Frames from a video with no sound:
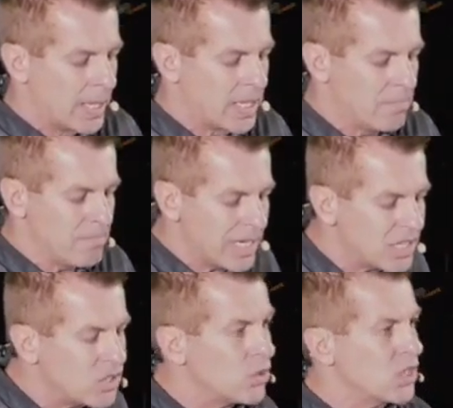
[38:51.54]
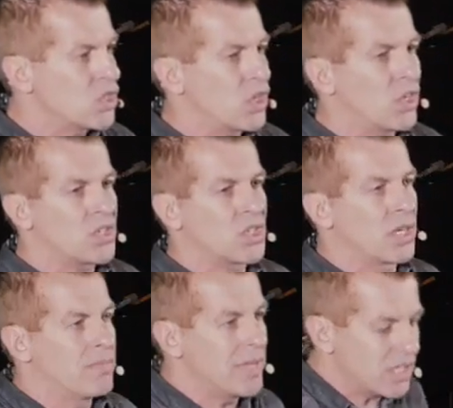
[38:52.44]
committed to his church,
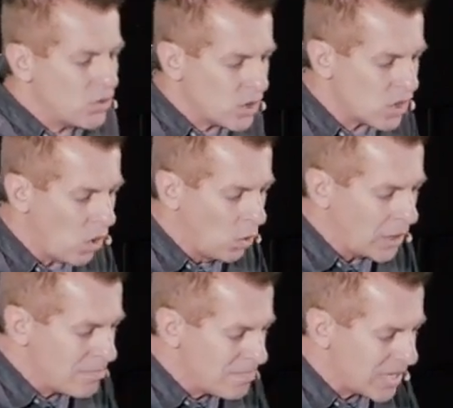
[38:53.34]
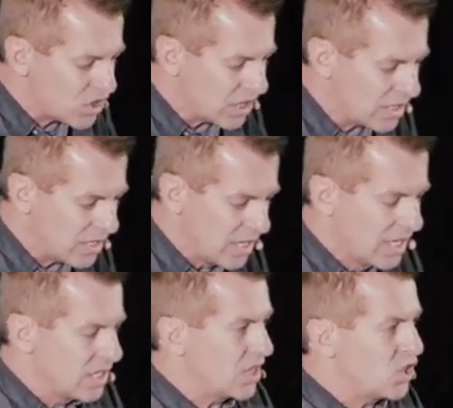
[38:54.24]
committed to his holy mission
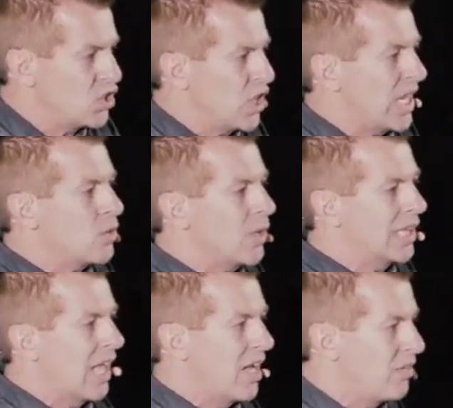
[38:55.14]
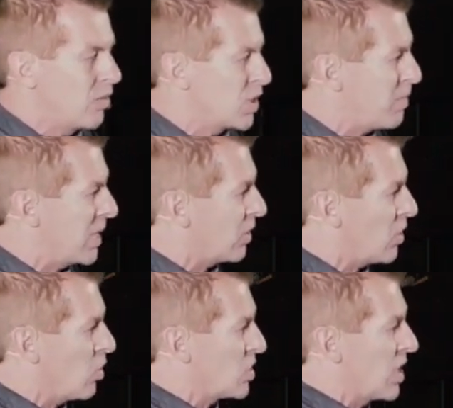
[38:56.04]
to genuine love, which Peter
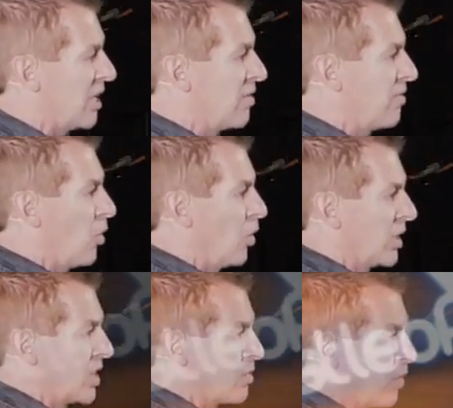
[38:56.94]
goes to unfold as